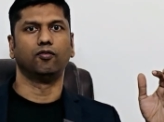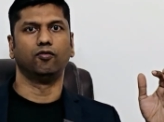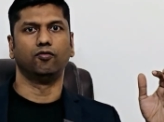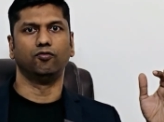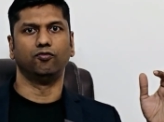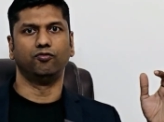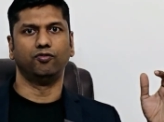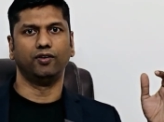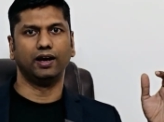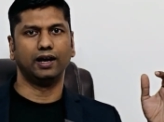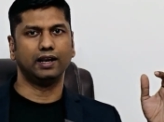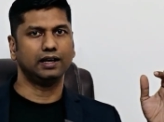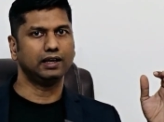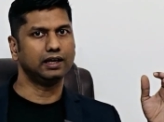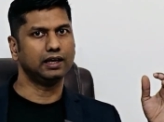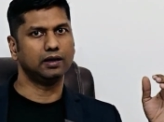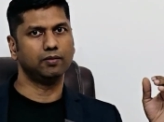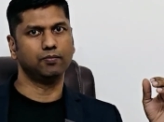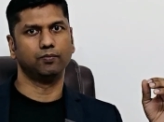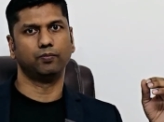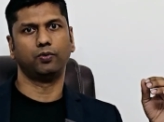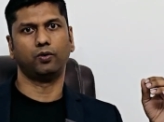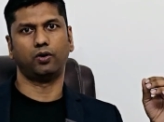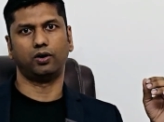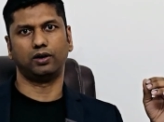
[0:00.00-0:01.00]
very
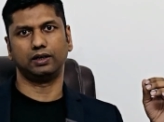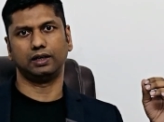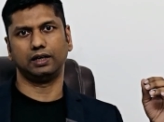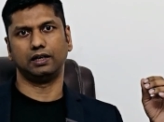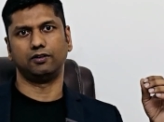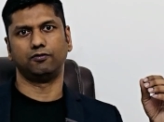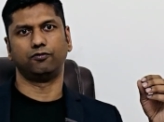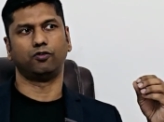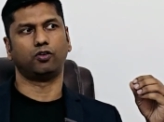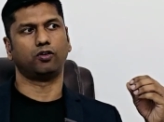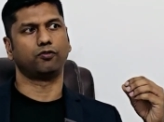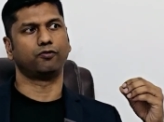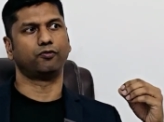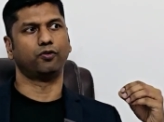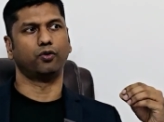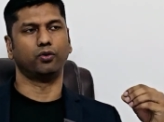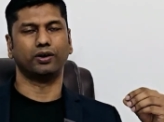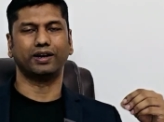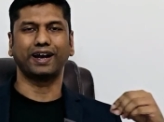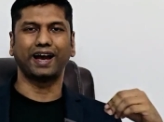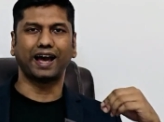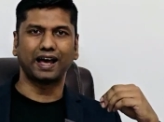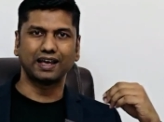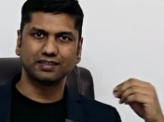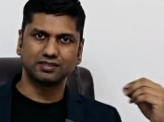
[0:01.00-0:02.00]
important for
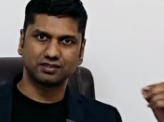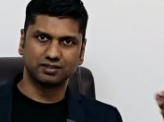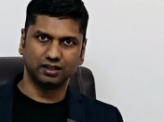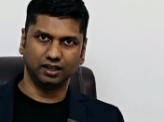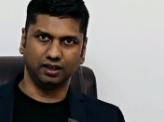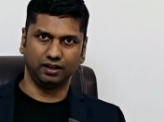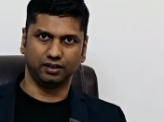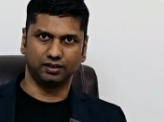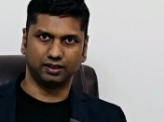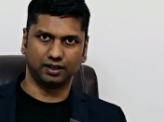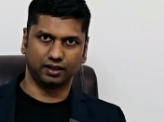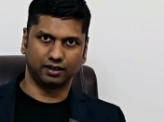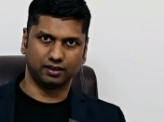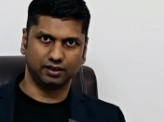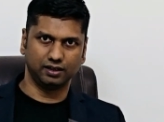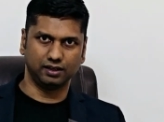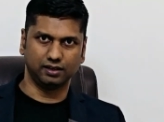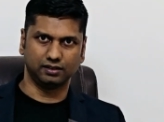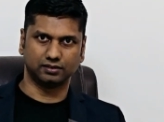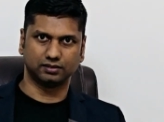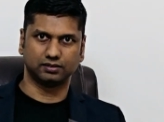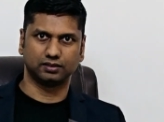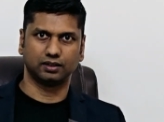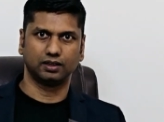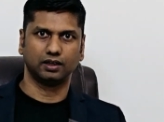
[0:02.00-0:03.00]
forecasting
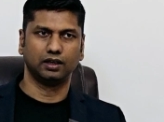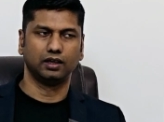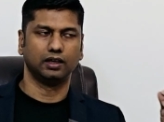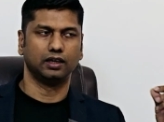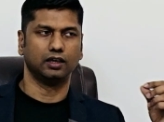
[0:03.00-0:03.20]
techniques